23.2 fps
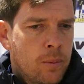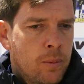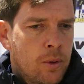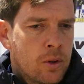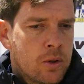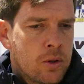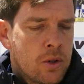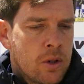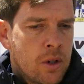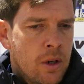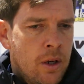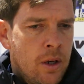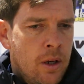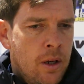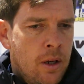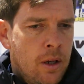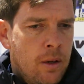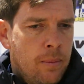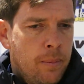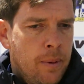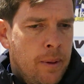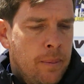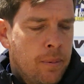but
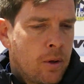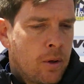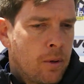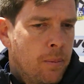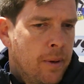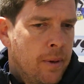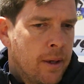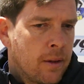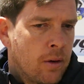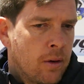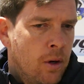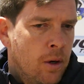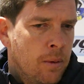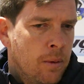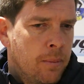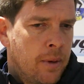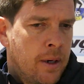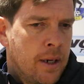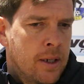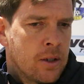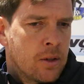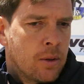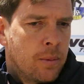people can make their own
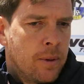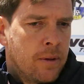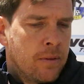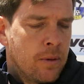minds up.